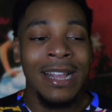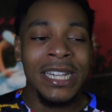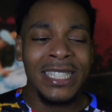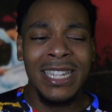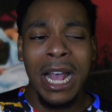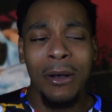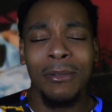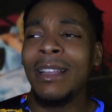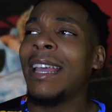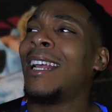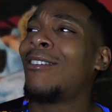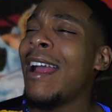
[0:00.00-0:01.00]
So
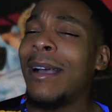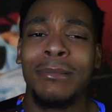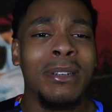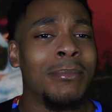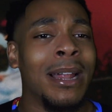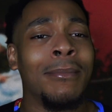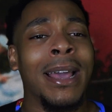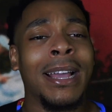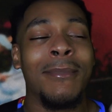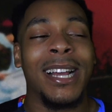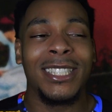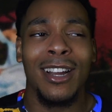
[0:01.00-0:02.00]
he grabs me by the back of
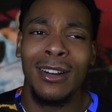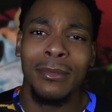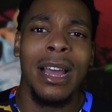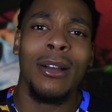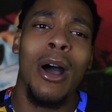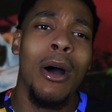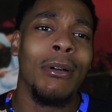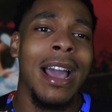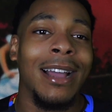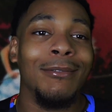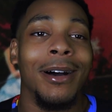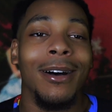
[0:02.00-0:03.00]
my shirt. I'm like,
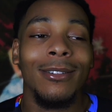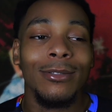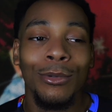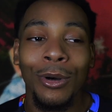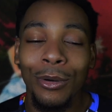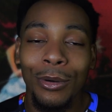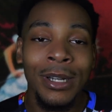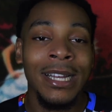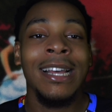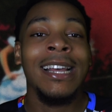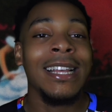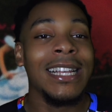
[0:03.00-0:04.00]
okay, well, woo,
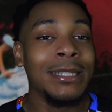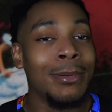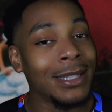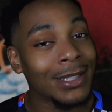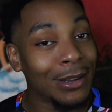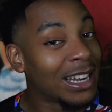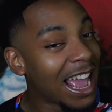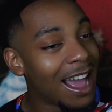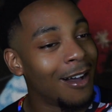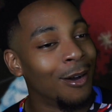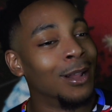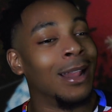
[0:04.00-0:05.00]
it's about to go down.